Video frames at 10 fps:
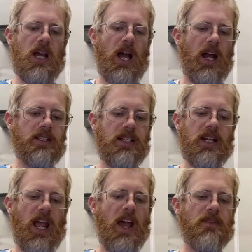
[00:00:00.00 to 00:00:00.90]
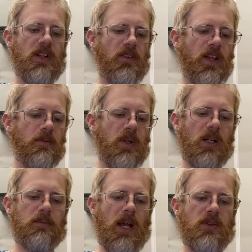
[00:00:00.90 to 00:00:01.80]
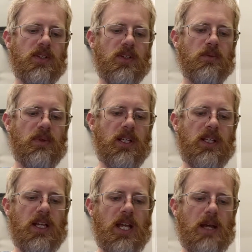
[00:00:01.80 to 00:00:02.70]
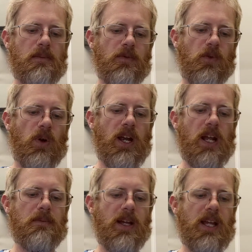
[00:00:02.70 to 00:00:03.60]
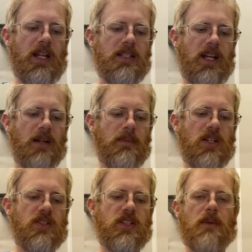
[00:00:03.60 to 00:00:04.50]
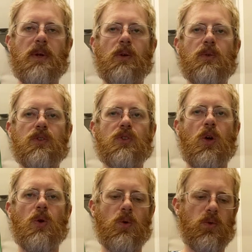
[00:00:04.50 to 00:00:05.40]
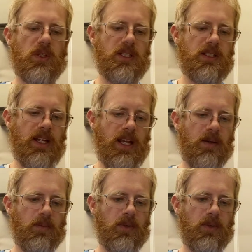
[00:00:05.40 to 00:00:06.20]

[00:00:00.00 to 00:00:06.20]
I didn't have enough hemlock boughs under me, and before I had my head down, my stomach was cold and damp.